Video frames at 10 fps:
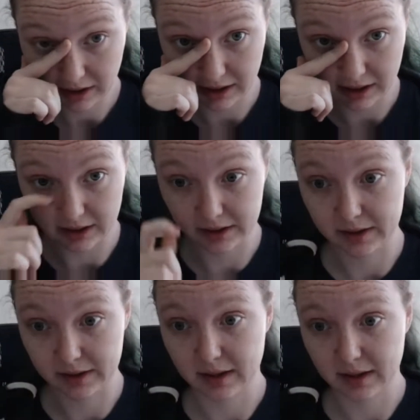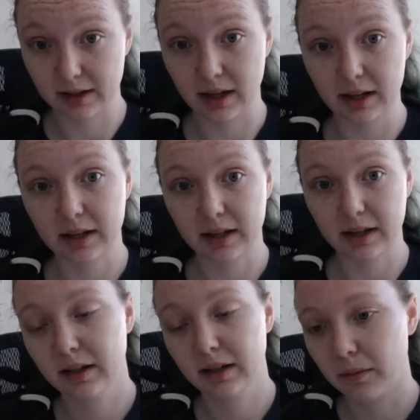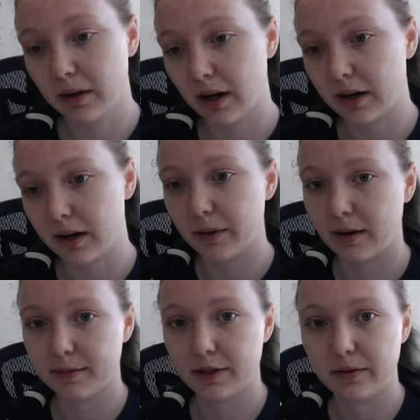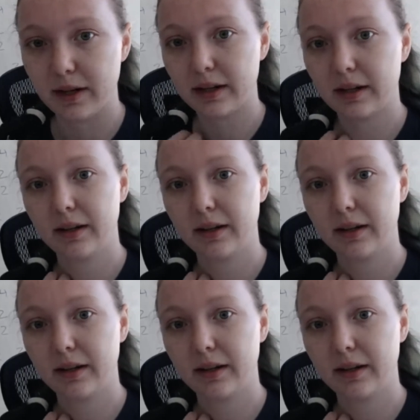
is Nick. What are you up to, Nick?